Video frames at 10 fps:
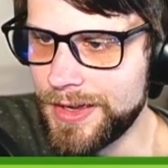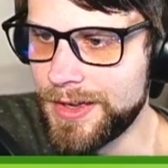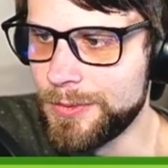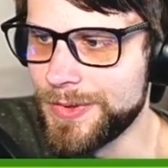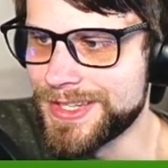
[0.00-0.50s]

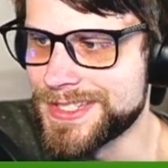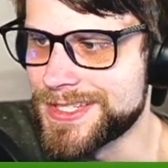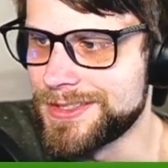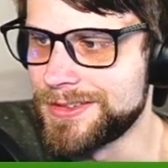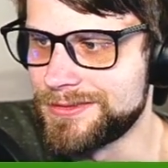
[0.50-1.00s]
We can
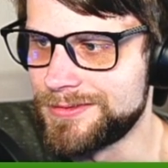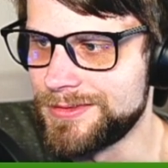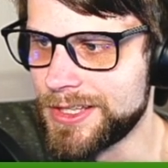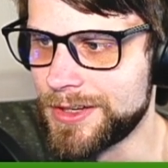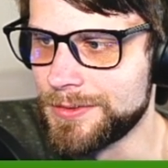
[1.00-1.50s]
still,
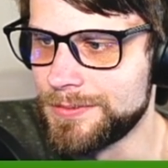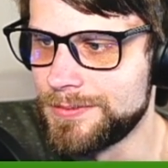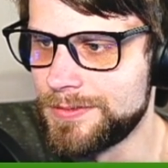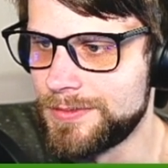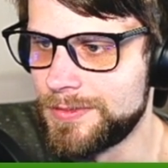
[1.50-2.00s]
you know,
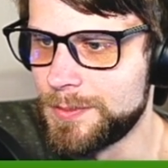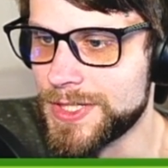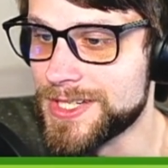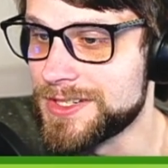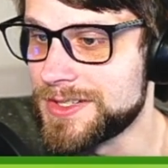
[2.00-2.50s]

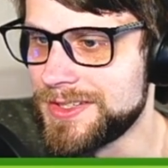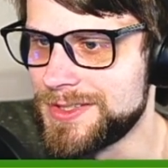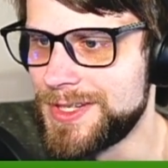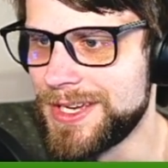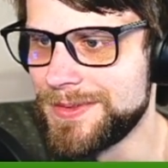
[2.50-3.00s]
potentially
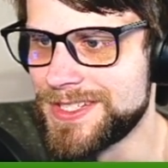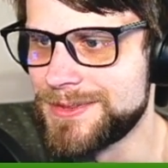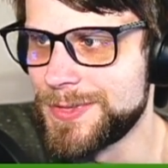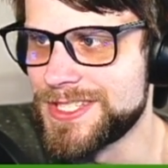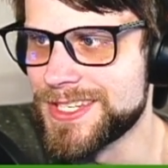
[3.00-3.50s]
do
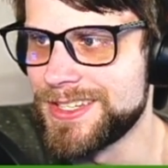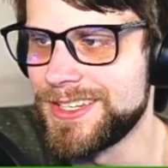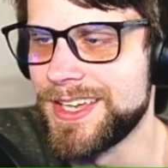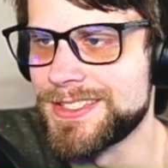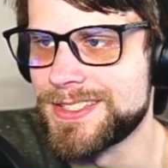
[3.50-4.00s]
damage. Please hit.
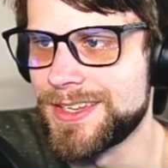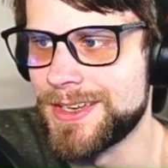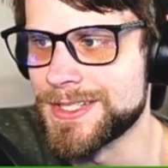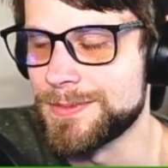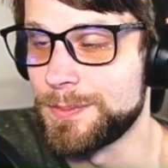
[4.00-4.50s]
Yes,
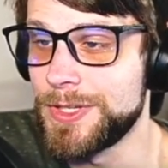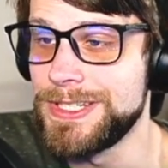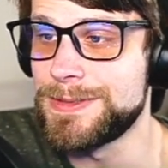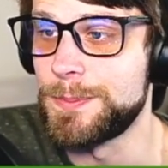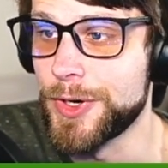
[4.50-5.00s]
awesome.
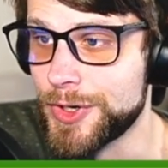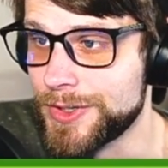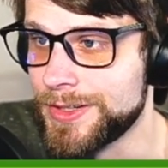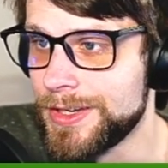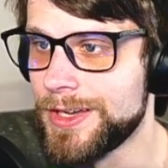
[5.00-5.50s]
Please
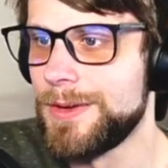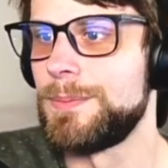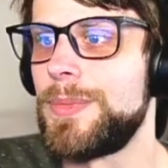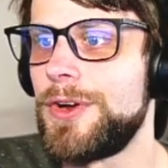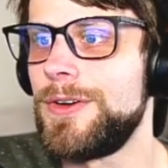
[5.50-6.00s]
burn.
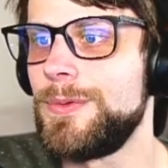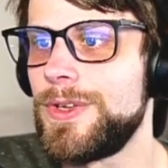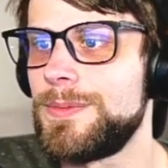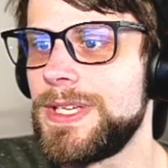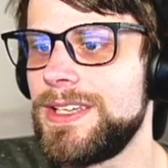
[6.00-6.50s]
Burn
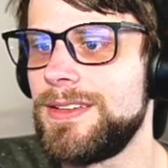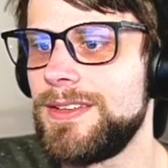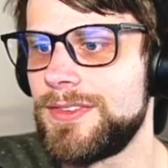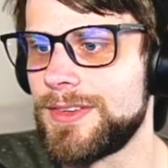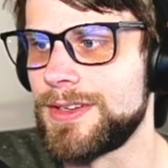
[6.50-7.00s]
would be
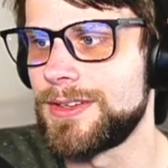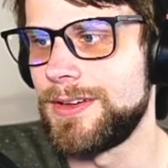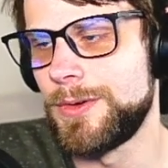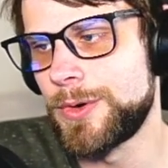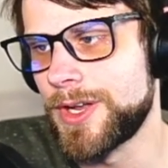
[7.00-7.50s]
sick.
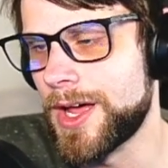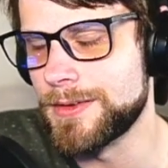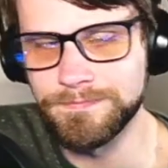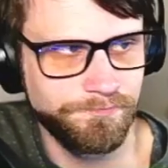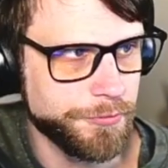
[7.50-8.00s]
Or
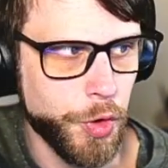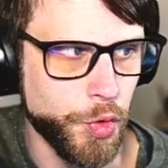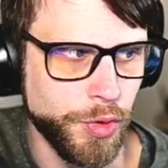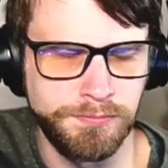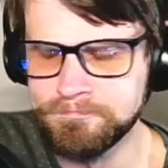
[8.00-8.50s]
not.
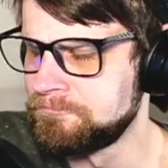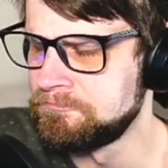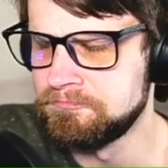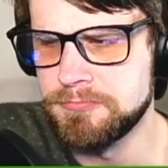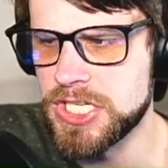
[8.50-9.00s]
Cool.
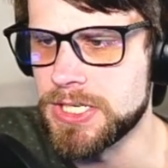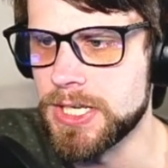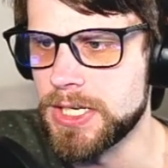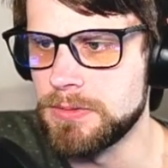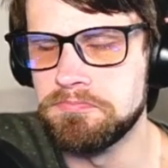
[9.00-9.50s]
Didn't
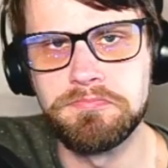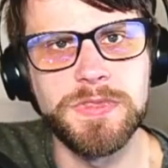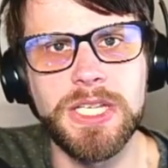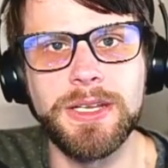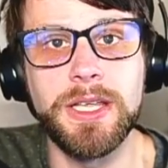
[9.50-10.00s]
need it.
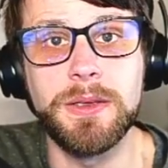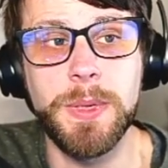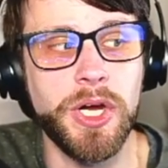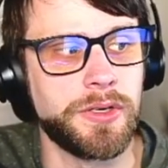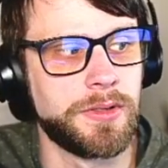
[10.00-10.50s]
Didn't need the
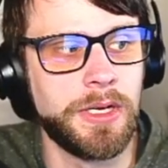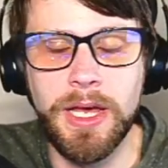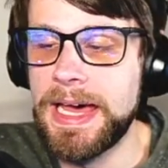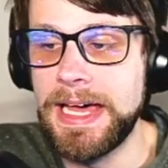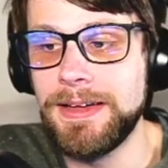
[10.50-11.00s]
burn.
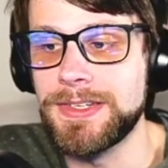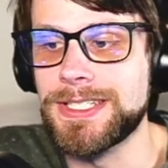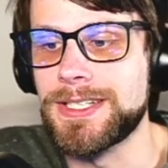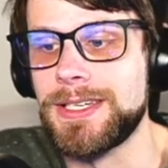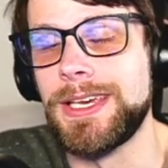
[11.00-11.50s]

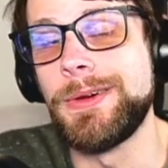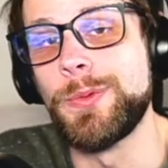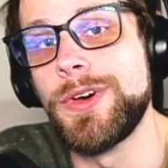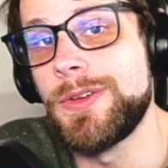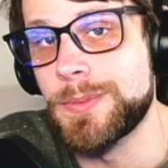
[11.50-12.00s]
Obviously, it
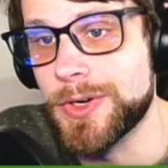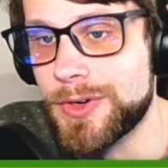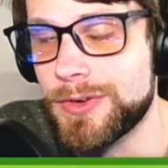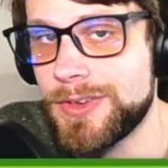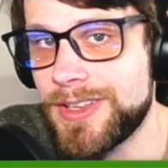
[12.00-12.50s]
would have
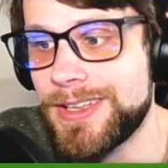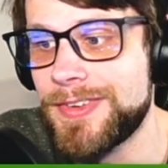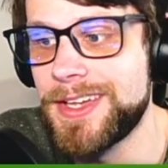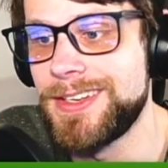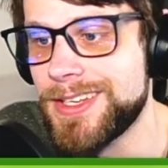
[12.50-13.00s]
burned if
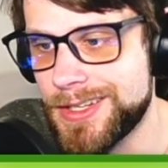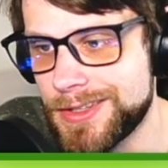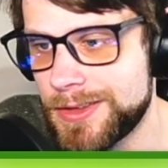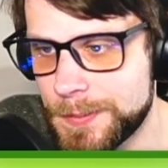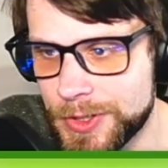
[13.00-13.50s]
I had
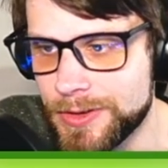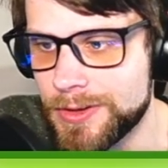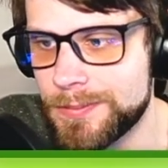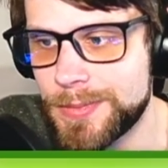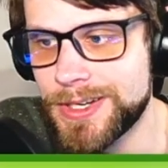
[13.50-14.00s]
needed the
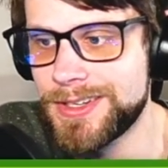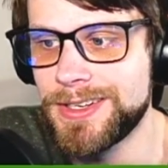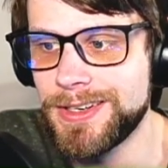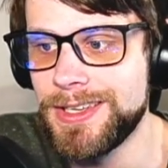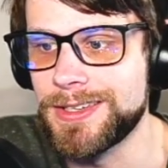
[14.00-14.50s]
burn, but I
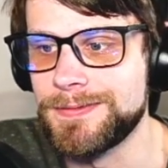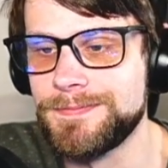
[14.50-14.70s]
didn't need it.